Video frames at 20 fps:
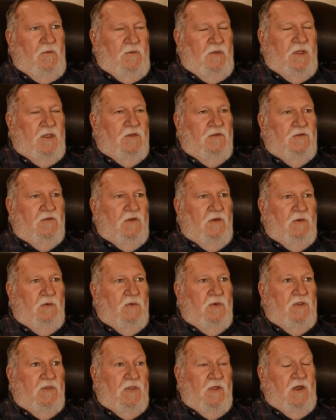And so
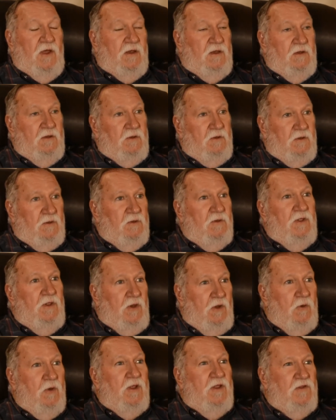we thought, you
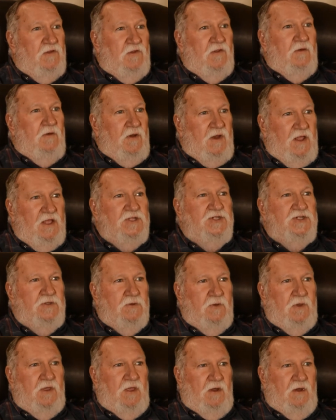know, is there an
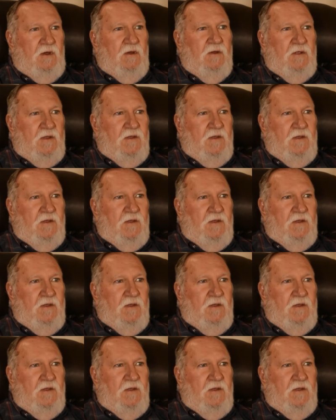issue here?